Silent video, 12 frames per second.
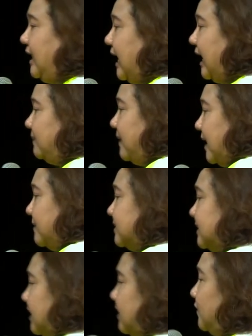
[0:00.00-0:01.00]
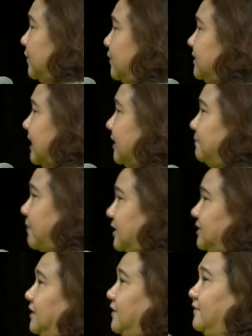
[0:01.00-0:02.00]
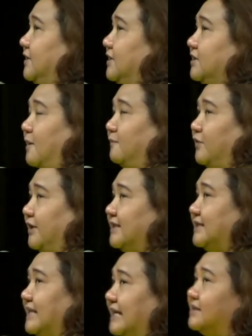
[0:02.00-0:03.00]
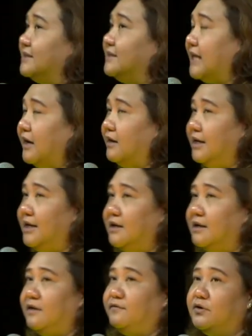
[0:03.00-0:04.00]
An IBM CEO said positive discomfort is necessary